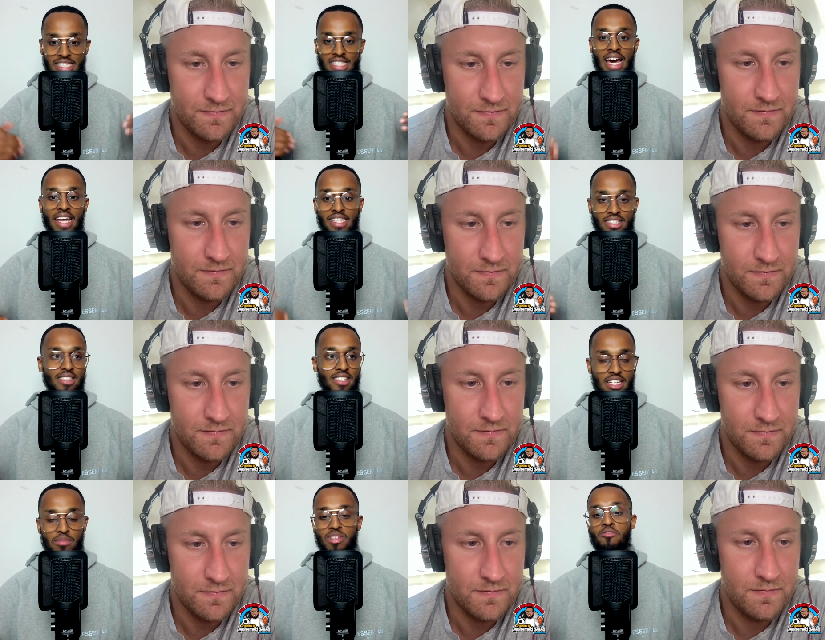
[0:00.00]
Speaker 1: talented
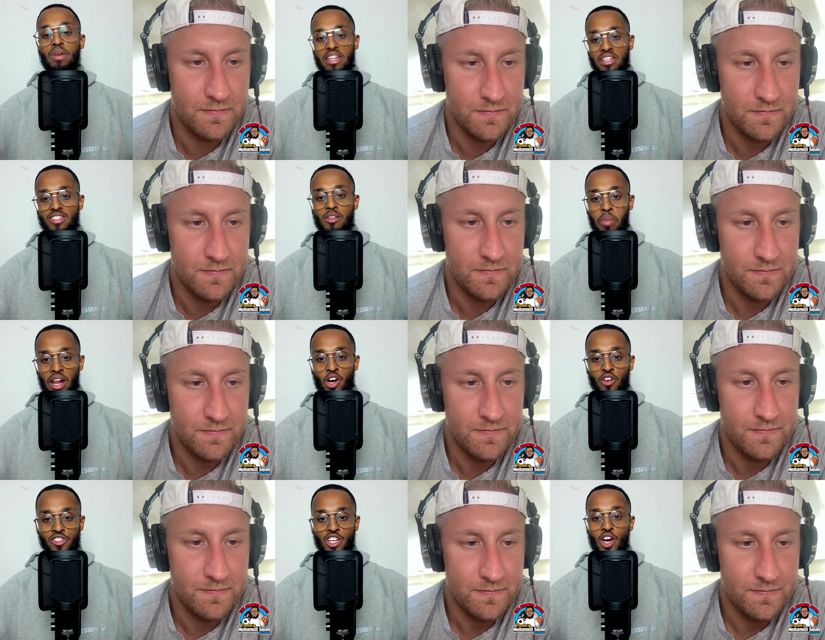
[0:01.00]
teams have made it to the
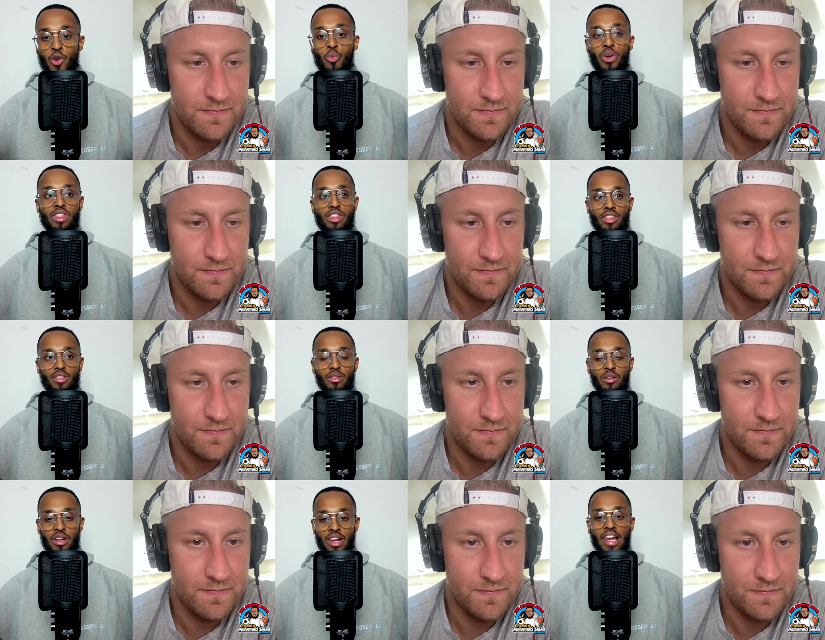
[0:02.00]
playoffs with
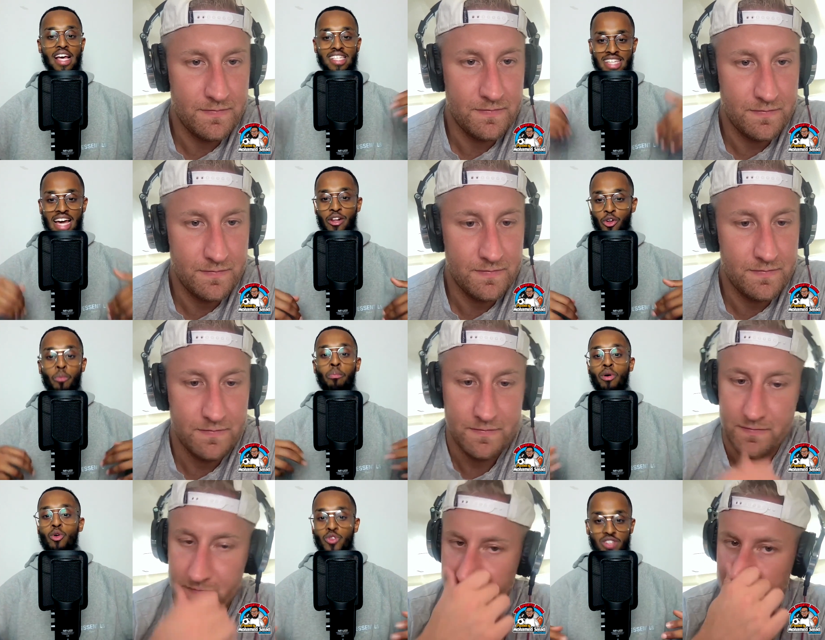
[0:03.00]
less talent on
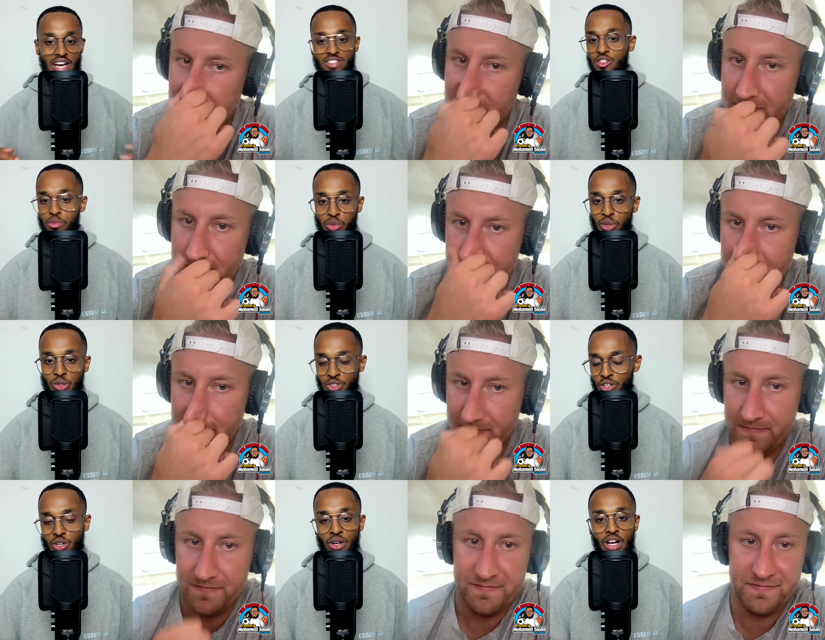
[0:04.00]
both sides of the ball,
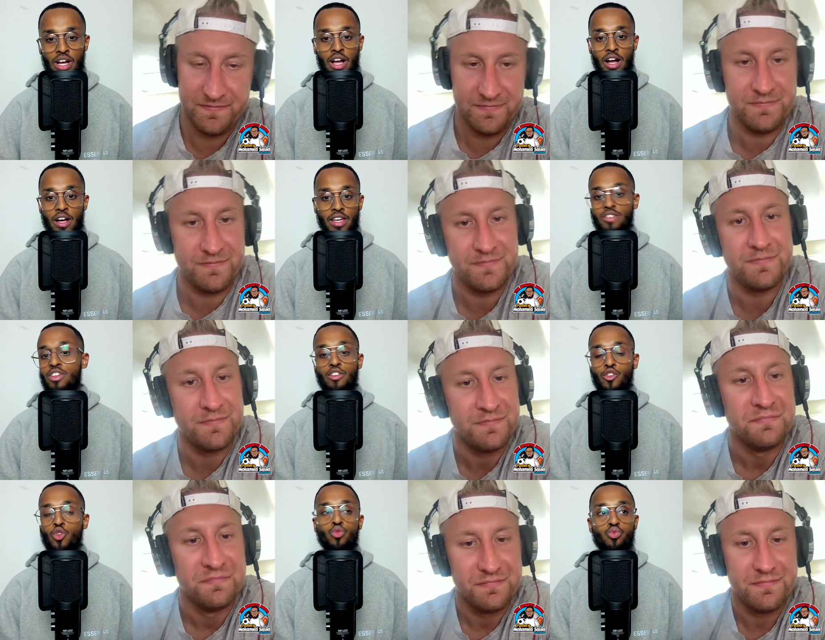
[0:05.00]
you know even
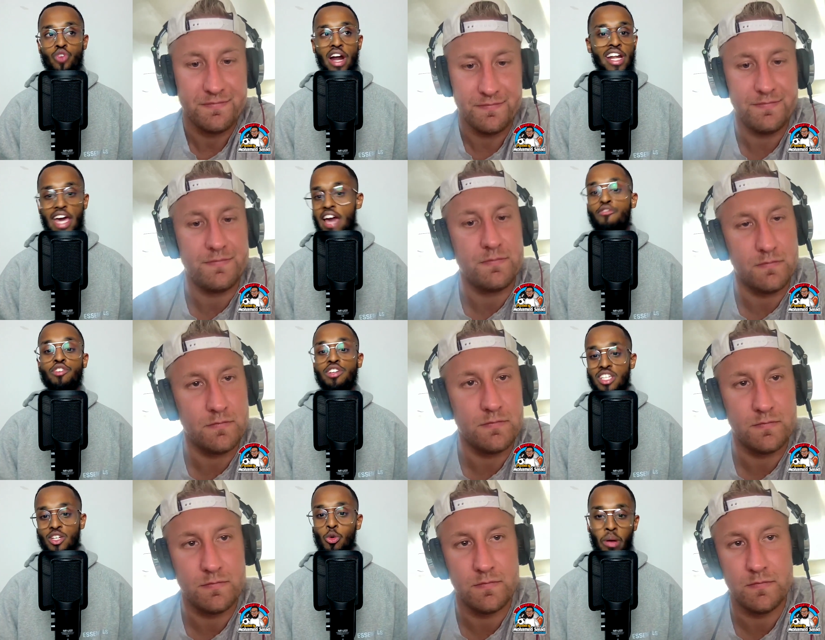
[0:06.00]
if you run it every
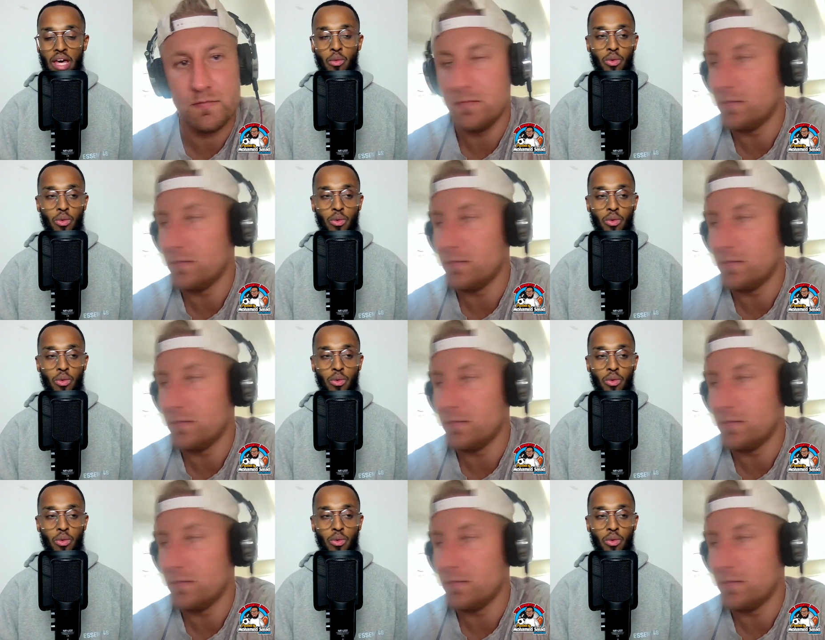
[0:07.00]
single play